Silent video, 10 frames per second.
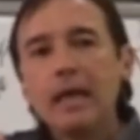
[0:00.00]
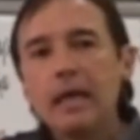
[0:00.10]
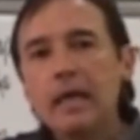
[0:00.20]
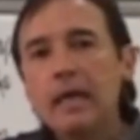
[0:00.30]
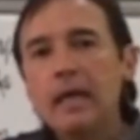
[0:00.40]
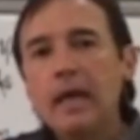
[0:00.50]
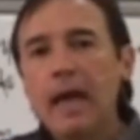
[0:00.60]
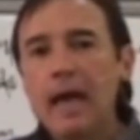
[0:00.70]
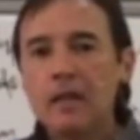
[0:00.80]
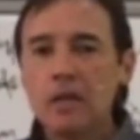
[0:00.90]
he
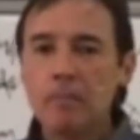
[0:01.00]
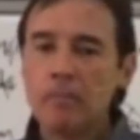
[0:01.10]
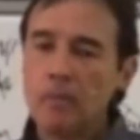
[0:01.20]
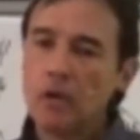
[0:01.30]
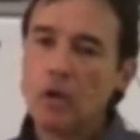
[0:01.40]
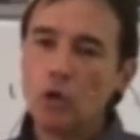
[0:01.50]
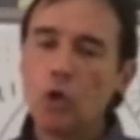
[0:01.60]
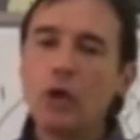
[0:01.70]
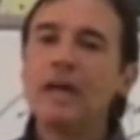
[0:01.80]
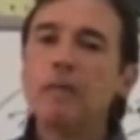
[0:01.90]
had them
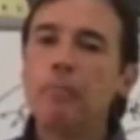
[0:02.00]
look at